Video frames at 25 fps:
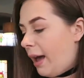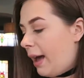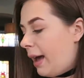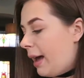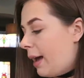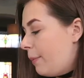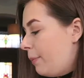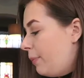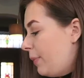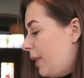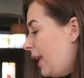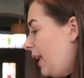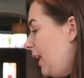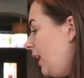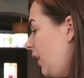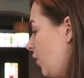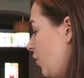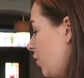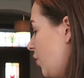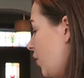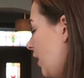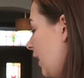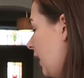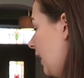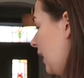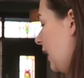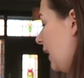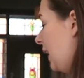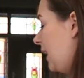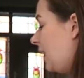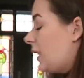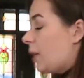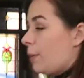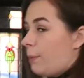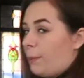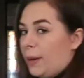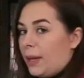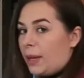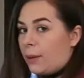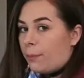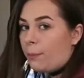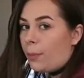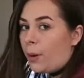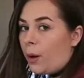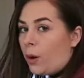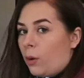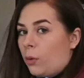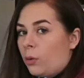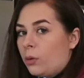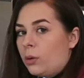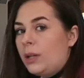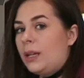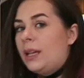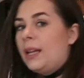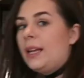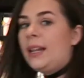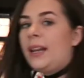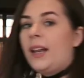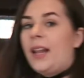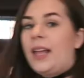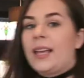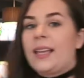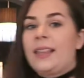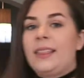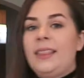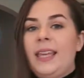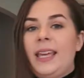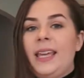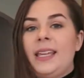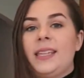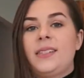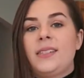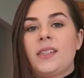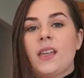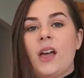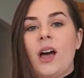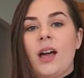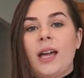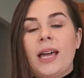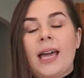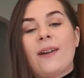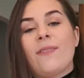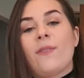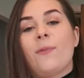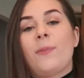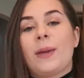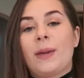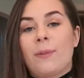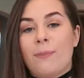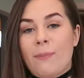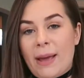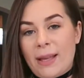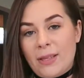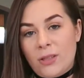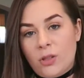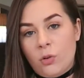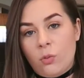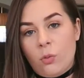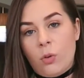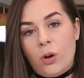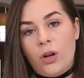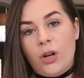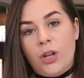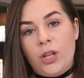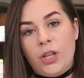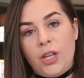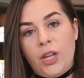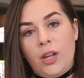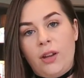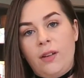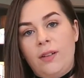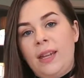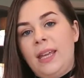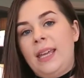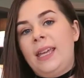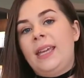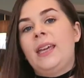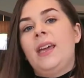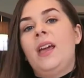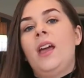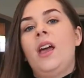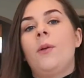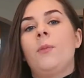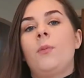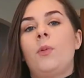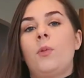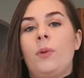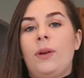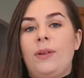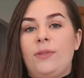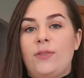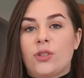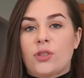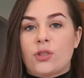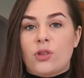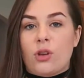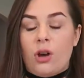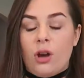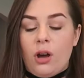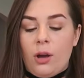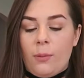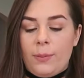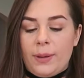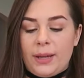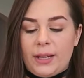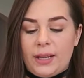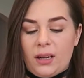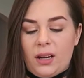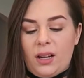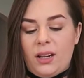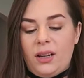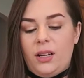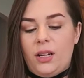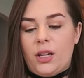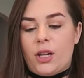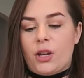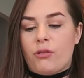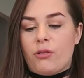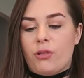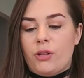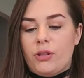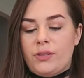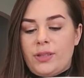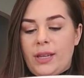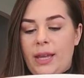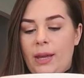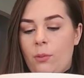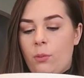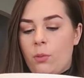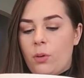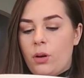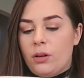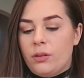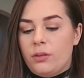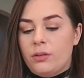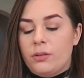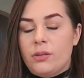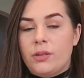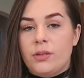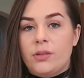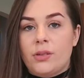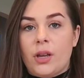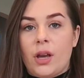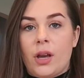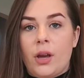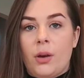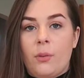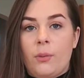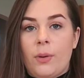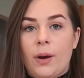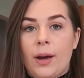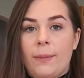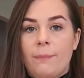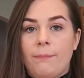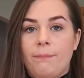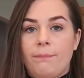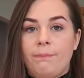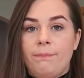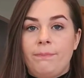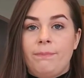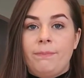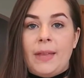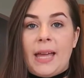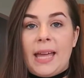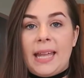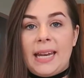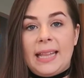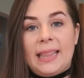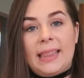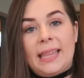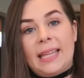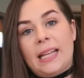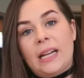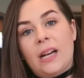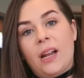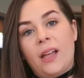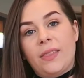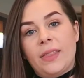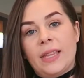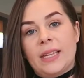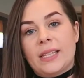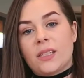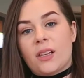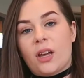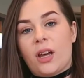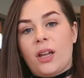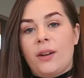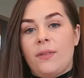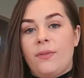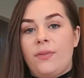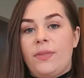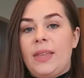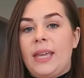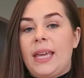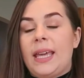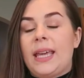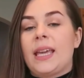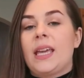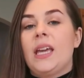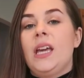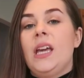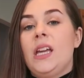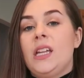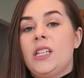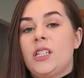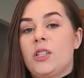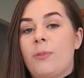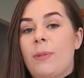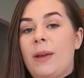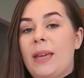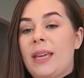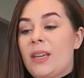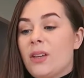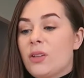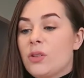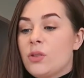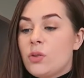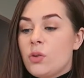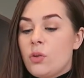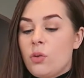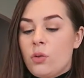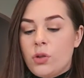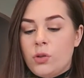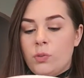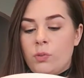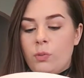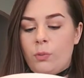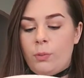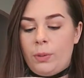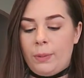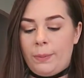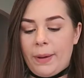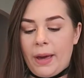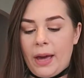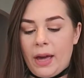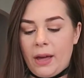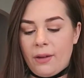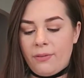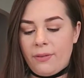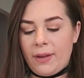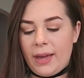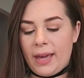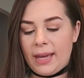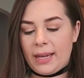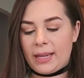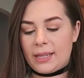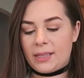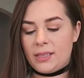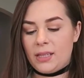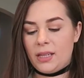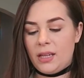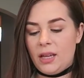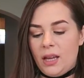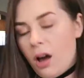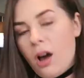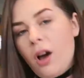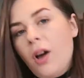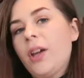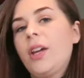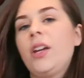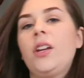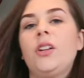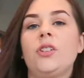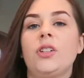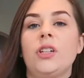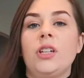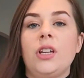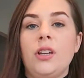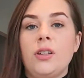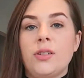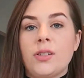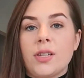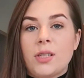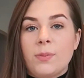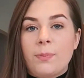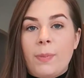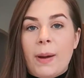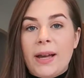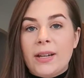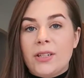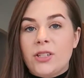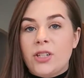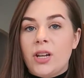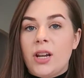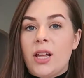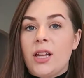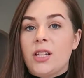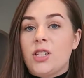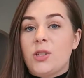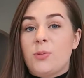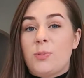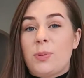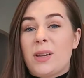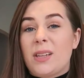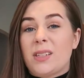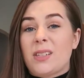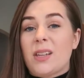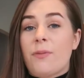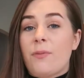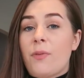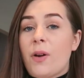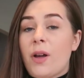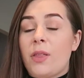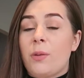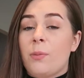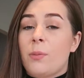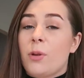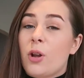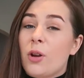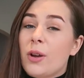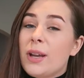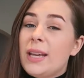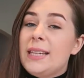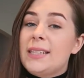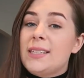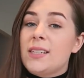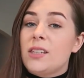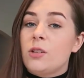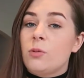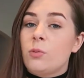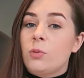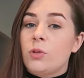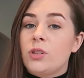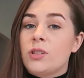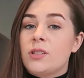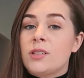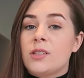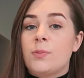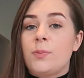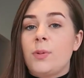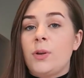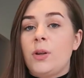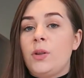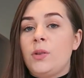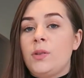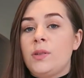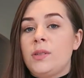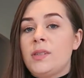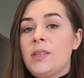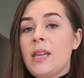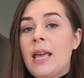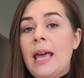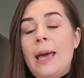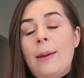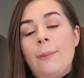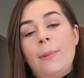Then you're just going to need a big bowl like this. I have a big metal one at uni, but we've just got a big like Le Creuset one, so anything like this kind of thing to make a sauce will be perfect. I usually use a spatula just because I find them a lot easier than wooden spoons.